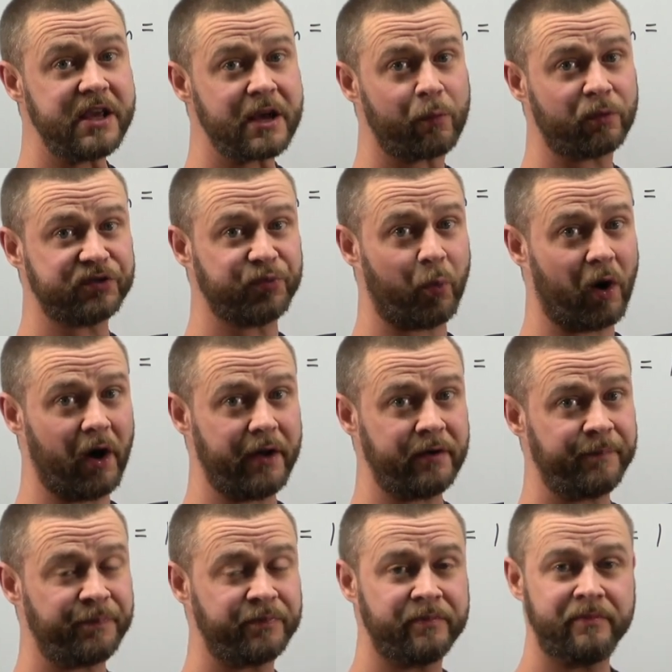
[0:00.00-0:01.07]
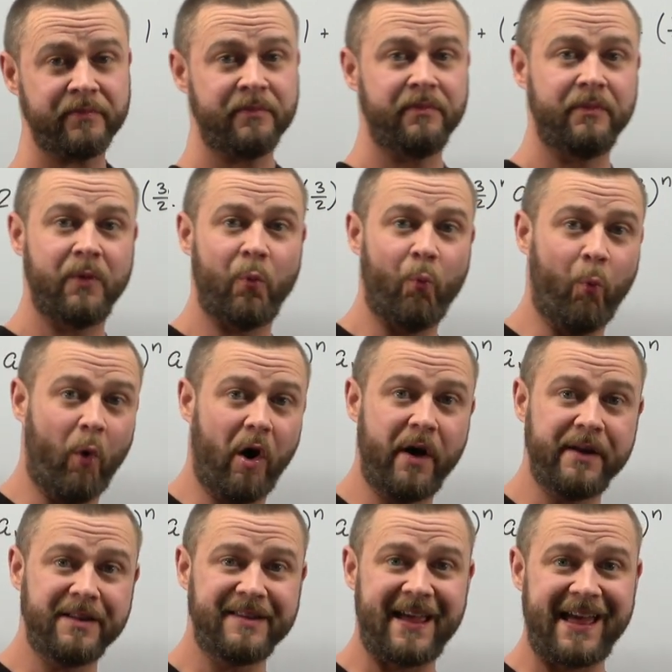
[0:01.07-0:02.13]
equals 1,
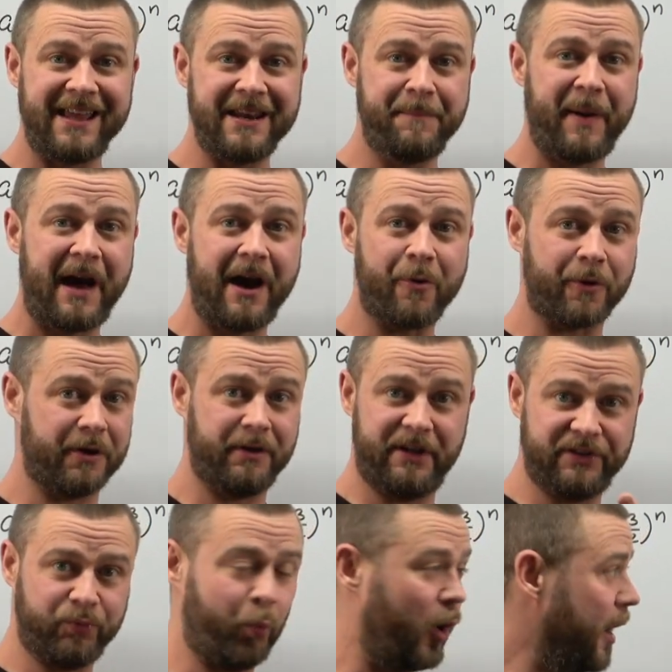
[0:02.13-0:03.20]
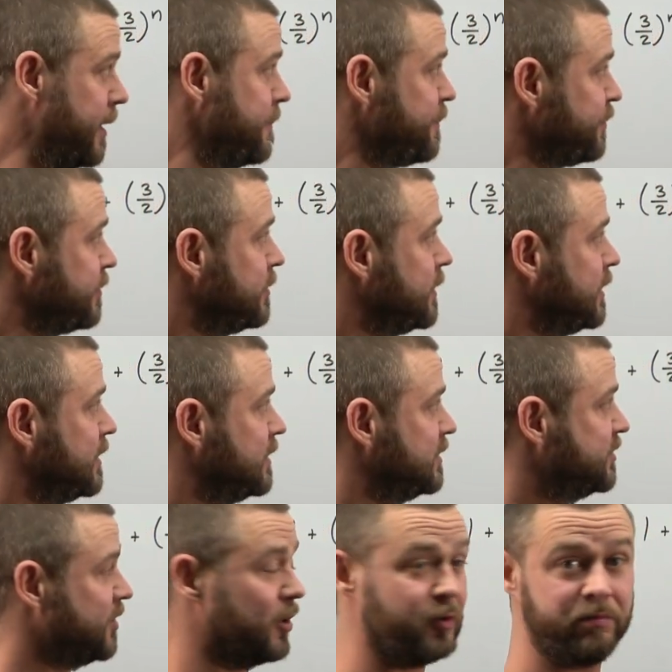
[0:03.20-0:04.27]
1 to any power is 1,
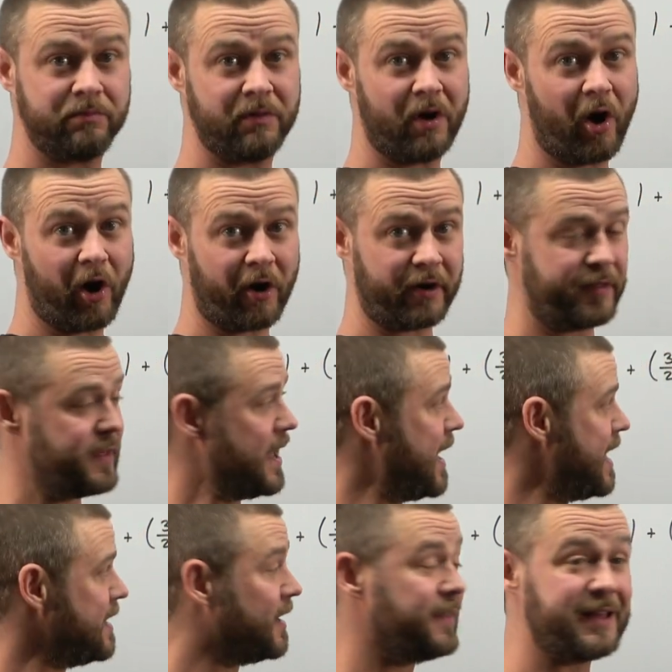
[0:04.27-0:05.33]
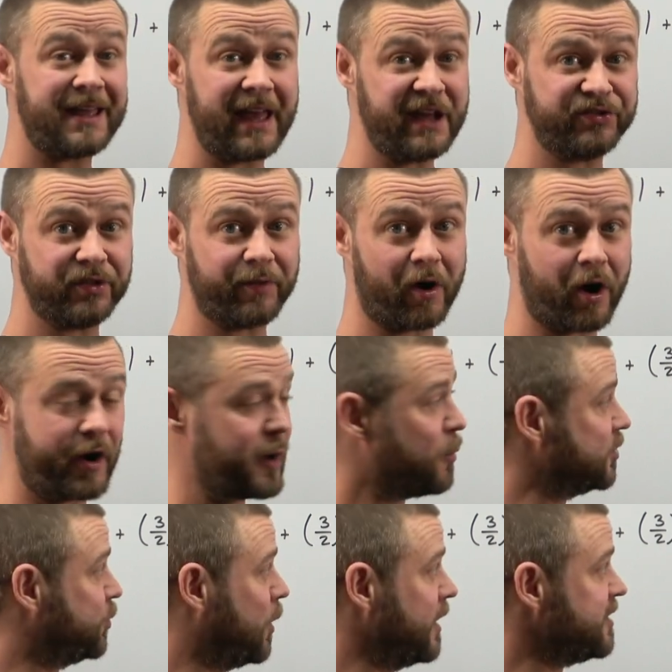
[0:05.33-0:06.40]
so r to the n in the case of r
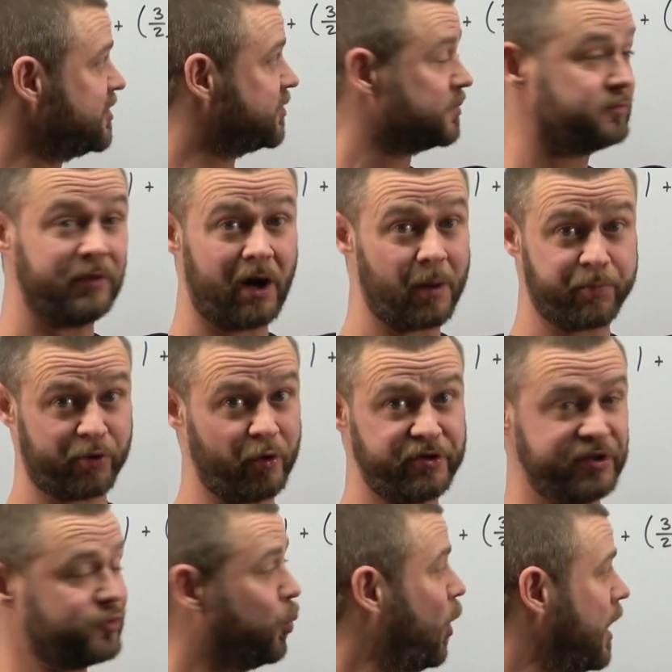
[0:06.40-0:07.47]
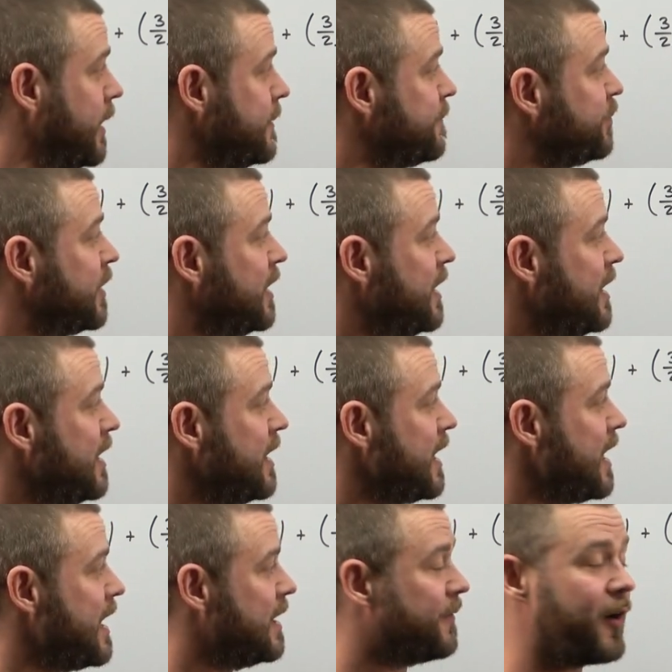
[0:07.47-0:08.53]
equals 1 just approaches 1.
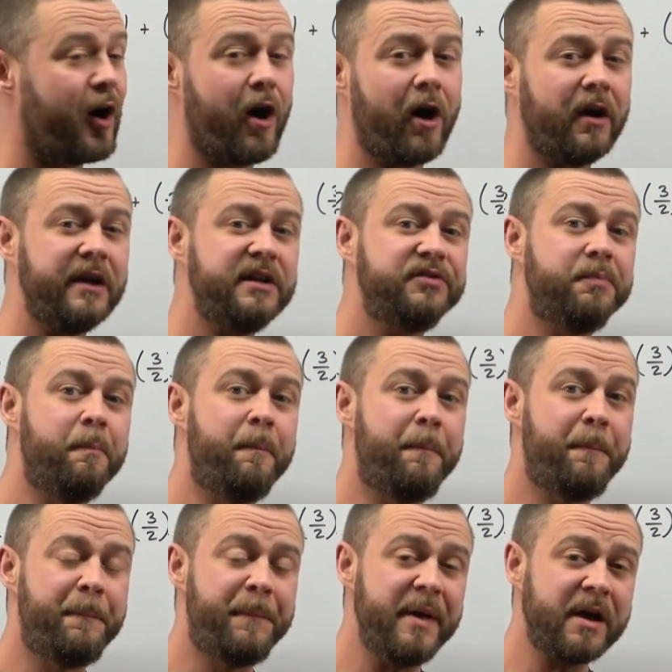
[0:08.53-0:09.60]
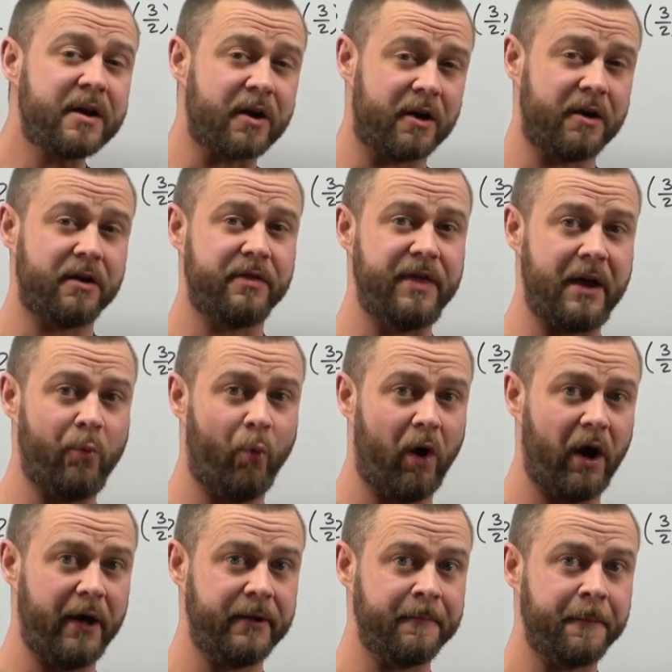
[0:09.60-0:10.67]
And if r is bigger than
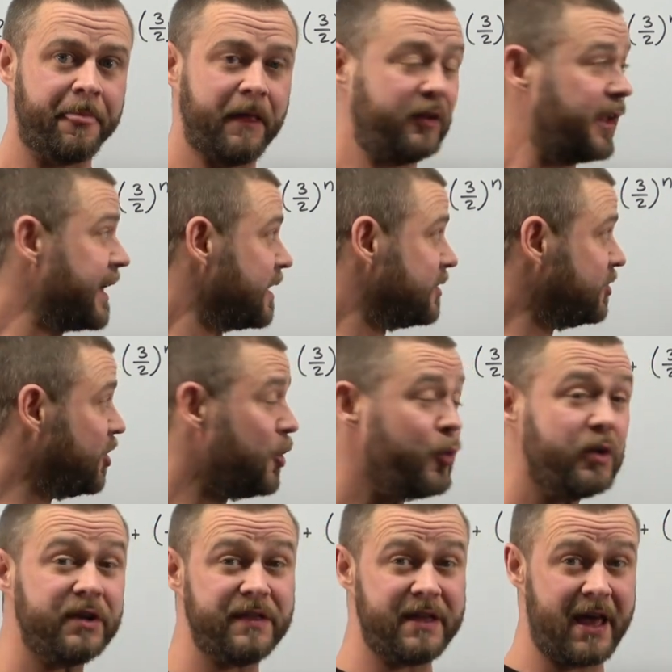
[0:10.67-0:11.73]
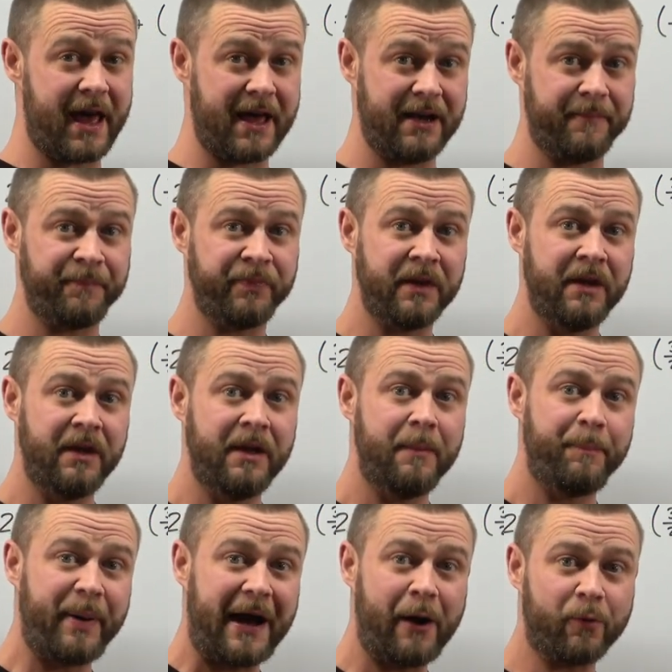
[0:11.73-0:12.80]
1, like 2 to the n,
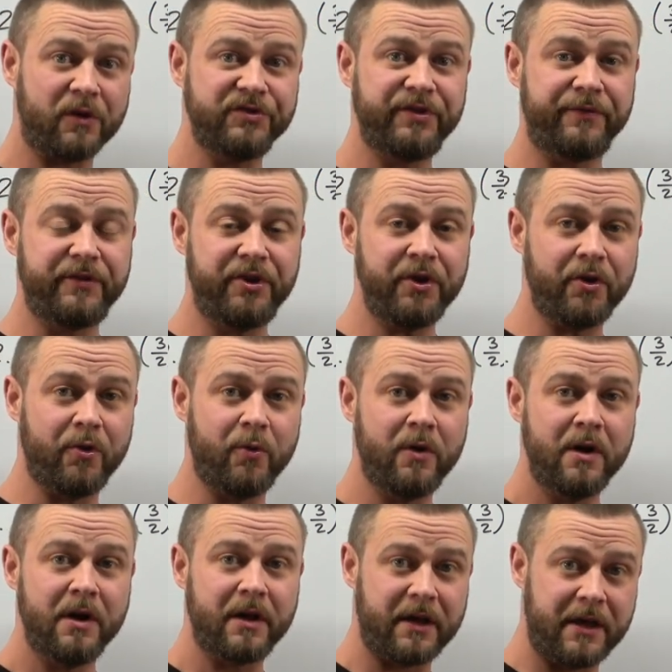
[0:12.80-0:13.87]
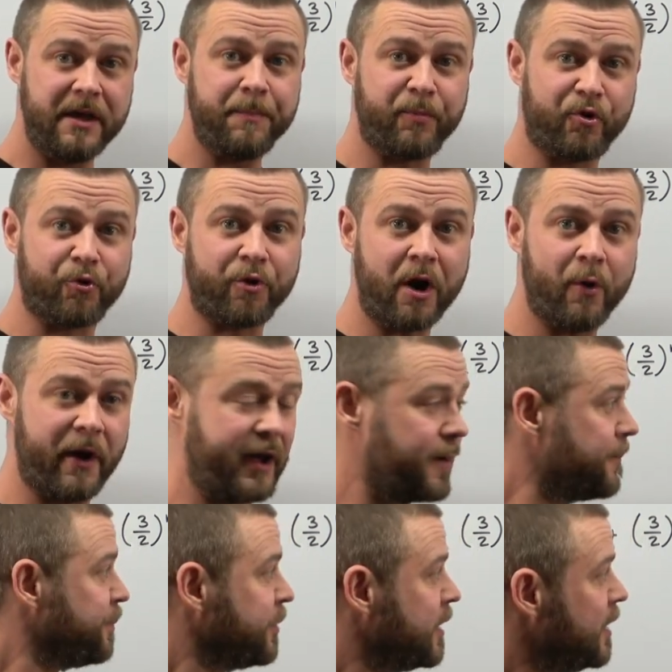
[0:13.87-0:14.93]
powers of 2 keep
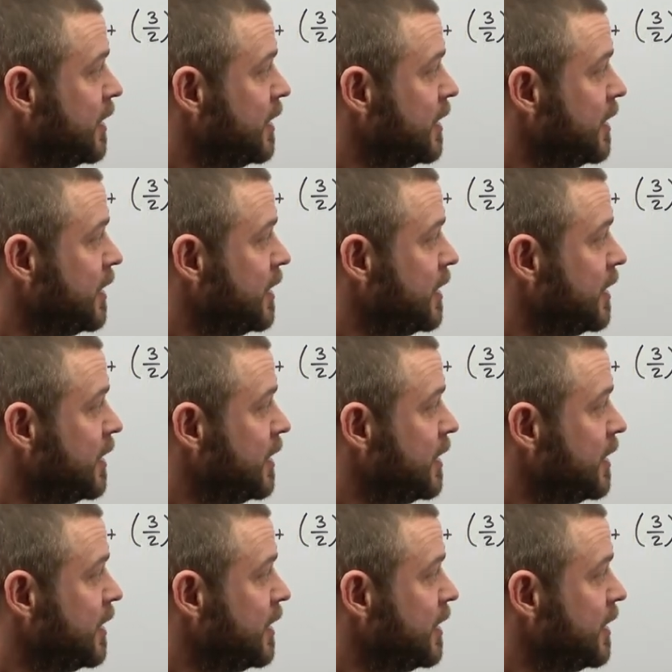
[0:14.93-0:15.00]
growing,